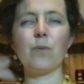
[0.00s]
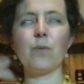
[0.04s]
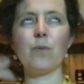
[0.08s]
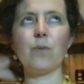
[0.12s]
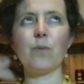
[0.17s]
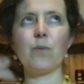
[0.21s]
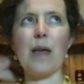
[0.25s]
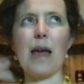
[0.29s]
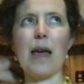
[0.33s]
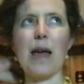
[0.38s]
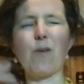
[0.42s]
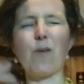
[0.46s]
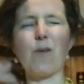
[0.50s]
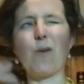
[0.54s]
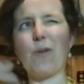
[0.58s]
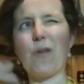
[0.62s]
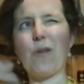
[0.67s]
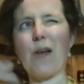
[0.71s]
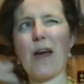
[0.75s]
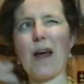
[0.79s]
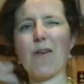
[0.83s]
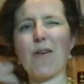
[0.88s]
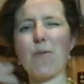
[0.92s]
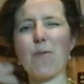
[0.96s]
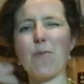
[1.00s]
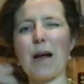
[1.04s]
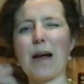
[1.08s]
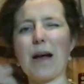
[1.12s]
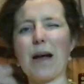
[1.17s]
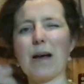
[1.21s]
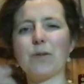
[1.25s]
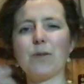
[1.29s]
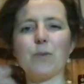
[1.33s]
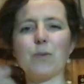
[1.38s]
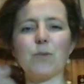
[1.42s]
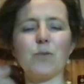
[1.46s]
They're all
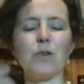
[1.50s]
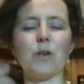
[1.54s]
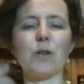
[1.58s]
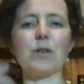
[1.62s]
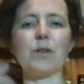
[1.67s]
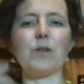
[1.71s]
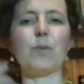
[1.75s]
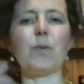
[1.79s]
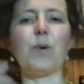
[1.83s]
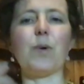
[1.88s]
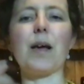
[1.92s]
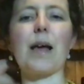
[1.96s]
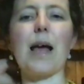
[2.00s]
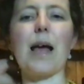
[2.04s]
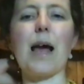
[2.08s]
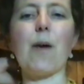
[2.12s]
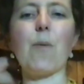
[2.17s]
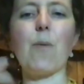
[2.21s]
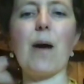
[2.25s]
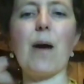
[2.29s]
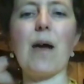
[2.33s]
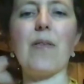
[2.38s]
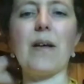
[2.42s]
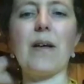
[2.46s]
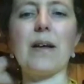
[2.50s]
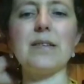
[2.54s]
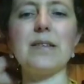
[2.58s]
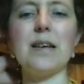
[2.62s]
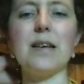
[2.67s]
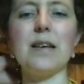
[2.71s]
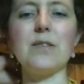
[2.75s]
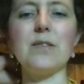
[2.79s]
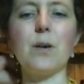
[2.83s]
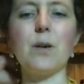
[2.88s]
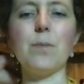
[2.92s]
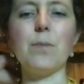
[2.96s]
thereabouts. I'm trying to work out where that
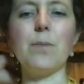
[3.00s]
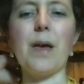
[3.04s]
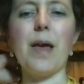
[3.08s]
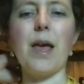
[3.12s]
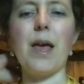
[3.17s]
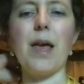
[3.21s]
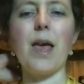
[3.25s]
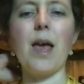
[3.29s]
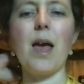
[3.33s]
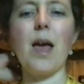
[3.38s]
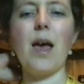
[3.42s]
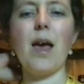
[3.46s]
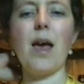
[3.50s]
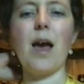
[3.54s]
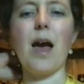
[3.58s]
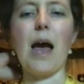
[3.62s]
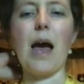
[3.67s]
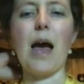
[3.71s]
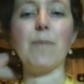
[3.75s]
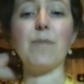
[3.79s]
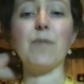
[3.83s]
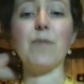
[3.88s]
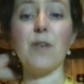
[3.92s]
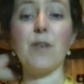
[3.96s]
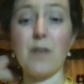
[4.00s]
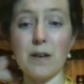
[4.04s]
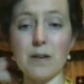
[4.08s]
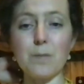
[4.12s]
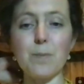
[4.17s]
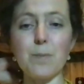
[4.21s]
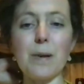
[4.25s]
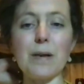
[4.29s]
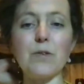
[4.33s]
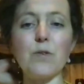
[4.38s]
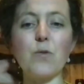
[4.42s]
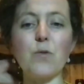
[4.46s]
is on me. So
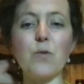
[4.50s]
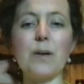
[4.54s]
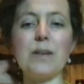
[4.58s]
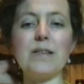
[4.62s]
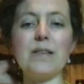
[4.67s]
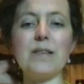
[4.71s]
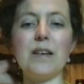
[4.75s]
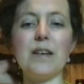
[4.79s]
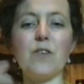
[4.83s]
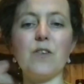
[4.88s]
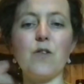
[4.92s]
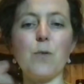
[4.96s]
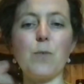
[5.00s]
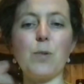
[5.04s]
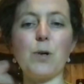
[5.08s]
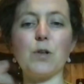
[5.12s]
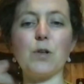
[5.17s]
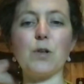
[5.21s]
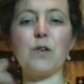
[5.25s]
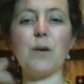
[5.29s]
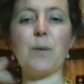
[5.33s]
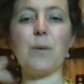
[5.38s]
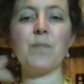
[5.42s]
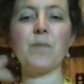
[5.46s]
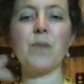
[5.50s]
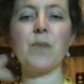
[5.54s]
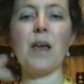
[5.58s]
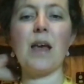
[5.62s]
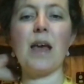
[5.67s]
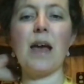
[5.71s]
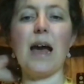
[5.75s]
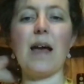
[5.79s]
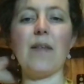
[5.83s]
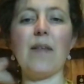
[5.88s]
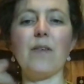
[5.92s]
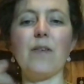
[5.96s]
that's about a 20 inch, the bottom,
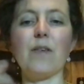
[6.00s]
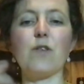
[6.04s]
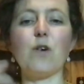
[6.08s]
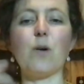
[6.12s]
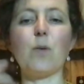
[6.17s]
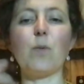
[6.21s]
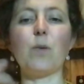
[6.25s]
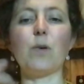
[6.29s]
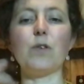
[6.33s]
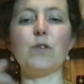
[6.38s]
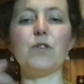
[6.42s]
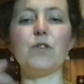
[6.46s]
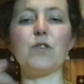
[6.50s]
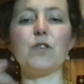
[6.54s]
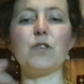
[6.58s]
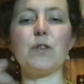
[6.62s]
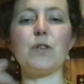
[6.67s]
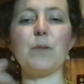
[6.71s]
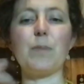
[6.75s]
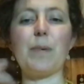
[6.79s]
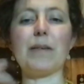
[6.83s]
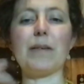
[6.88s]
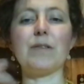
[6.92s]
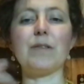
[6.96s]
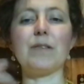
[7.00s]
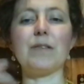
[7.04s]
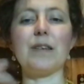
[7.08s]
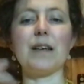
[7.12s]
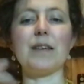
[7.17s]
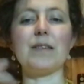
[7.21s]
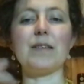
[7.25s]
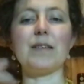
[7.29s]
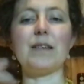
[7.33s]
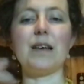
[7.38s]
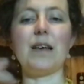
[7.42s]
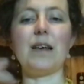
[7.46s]
and the top one's just about a
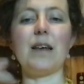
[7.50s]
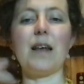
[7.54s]
16